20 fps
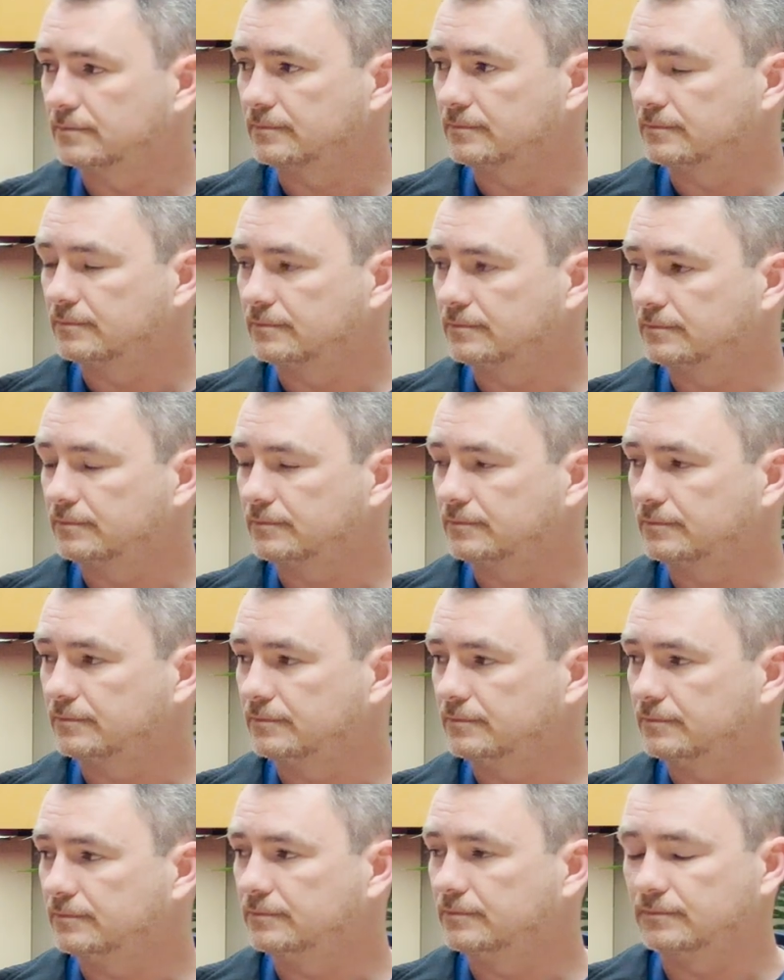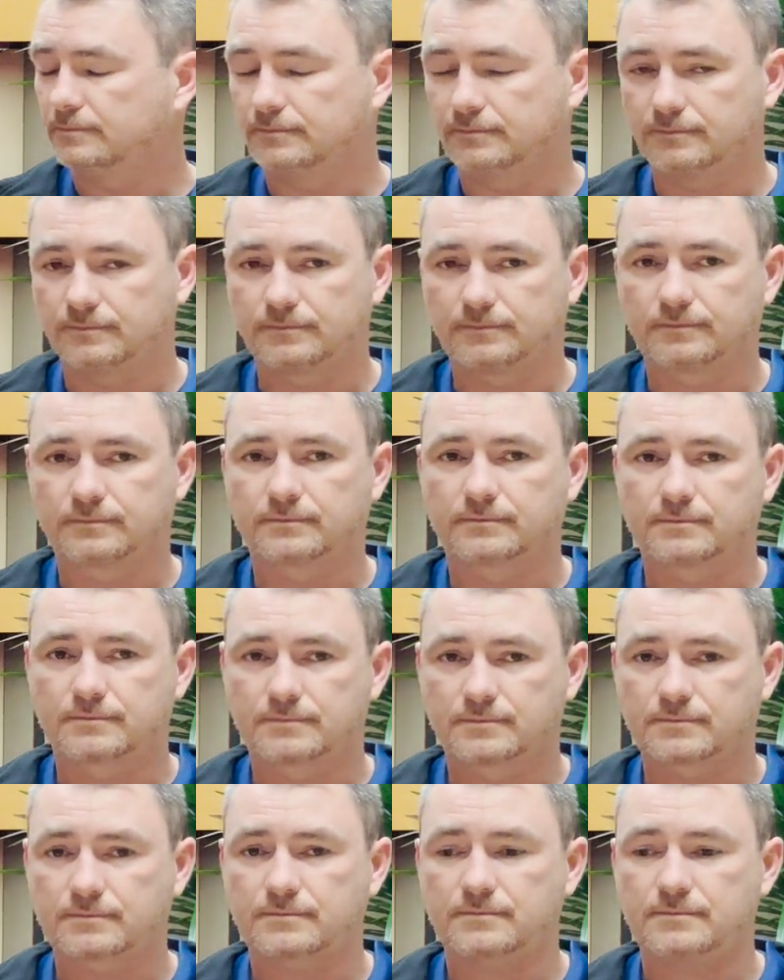
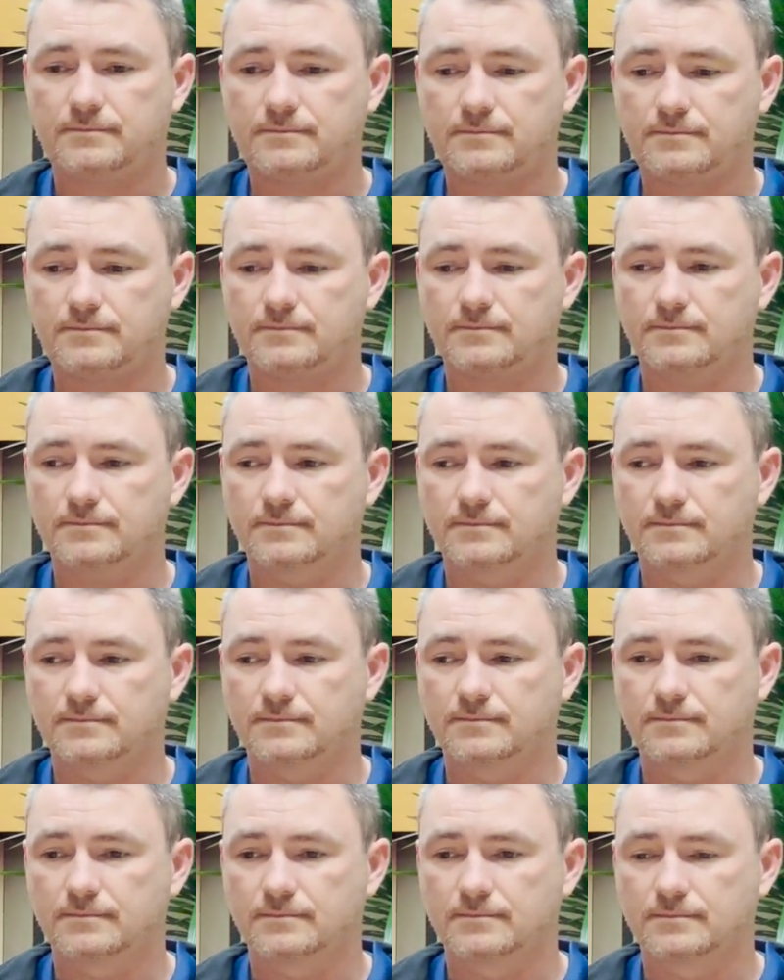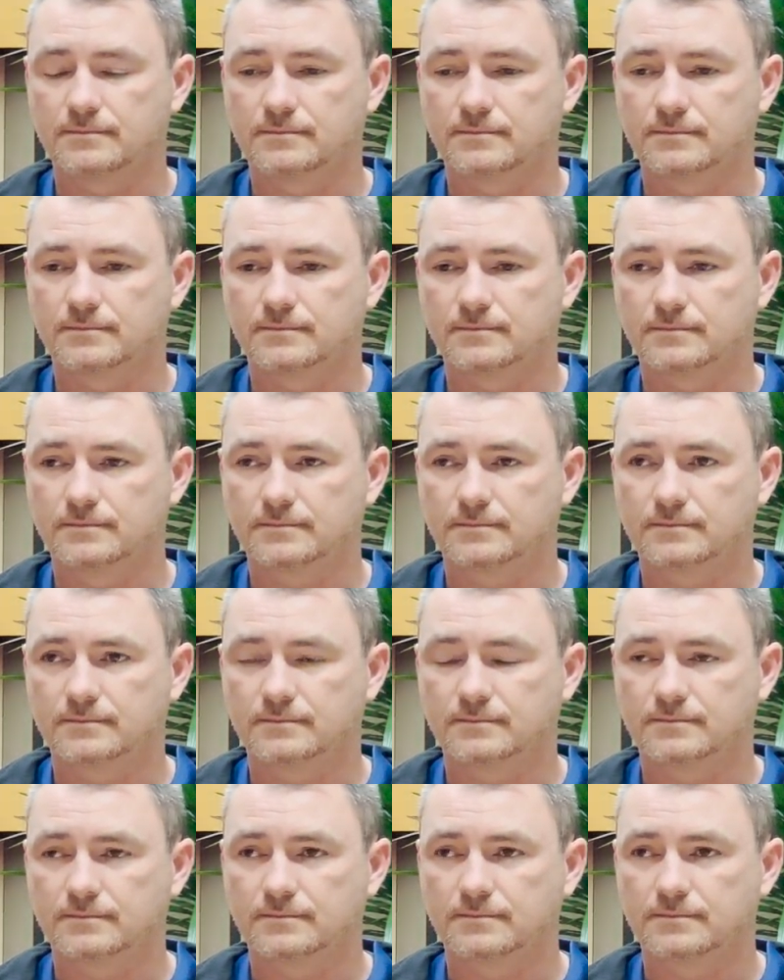
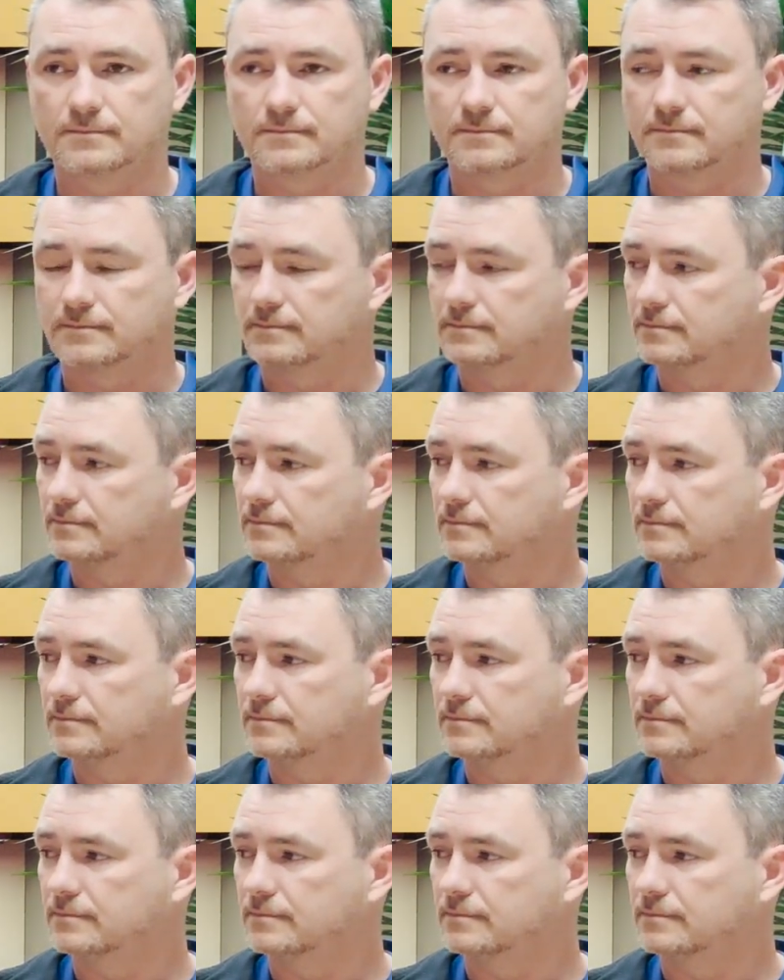(not speaking)